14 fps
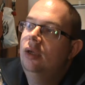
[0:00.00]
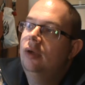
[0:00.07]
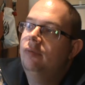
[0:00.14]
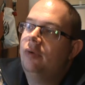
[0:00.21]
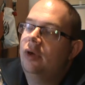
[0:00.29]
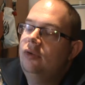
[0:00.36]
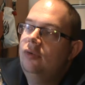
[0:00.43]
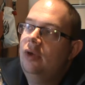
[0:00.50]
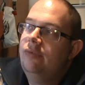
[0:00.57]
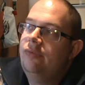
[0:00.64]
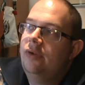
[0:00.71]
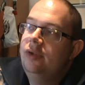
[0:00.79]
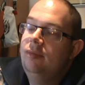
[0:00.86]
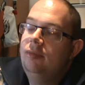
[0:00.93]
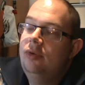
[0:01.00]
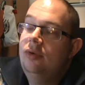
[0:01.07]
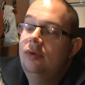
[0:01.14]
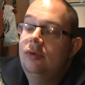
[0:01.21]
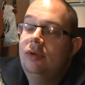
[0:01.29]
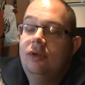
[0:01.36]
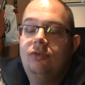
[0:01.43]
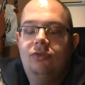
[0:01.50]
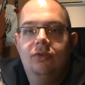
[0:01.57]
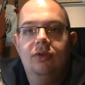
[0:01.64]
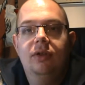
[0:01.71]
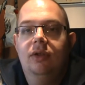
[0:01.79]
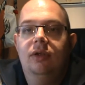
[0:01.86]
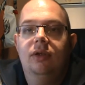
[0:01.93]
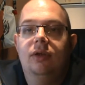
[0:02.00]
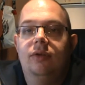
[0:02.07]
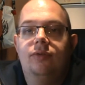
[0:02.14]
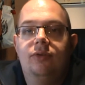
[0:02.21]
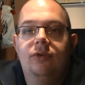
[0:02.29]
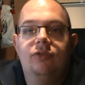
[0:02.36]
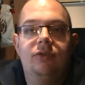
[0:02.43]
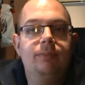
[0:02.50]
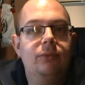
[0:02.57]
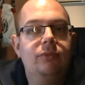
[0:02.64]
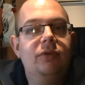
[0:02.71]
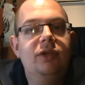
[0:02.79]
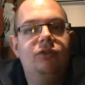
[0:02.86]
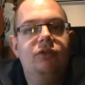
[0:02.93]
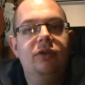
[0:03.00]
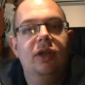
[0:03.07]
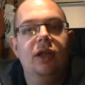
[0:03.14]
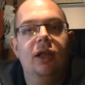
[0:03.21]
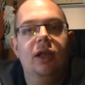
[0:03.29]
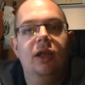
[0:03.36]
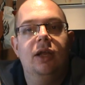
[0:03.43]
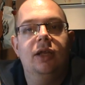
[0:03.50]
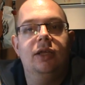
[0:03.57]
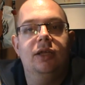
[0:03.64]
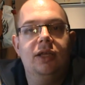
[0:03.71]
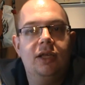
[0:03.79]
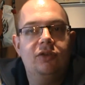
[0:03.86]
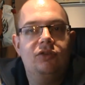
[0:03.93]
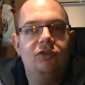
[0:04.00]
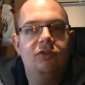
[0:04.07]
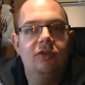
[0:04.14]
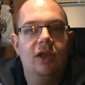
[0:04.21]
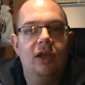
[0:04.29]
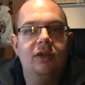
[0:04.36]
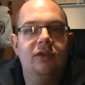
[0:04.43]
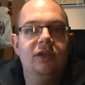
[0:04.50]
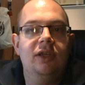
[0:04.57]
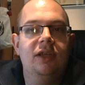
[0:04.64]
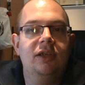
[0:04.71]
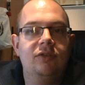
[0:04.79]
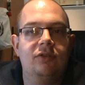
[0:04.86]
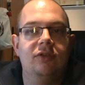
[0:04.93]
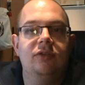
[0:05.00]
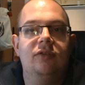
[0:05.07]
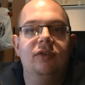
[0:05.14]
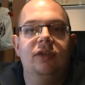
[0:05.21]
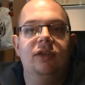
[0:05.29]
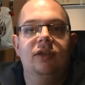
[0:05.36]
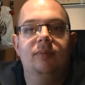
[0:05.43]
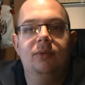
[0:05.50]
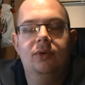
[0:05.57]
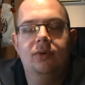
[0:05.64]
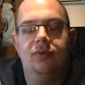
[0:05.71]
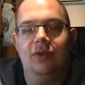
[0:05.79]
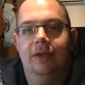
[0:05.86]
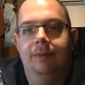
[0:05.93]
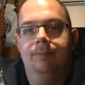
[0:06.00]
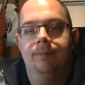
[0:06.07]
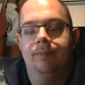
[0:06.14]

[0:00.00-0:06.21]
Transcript: Why do I find him curious? For the simple reason, he is and he isn't in the movie.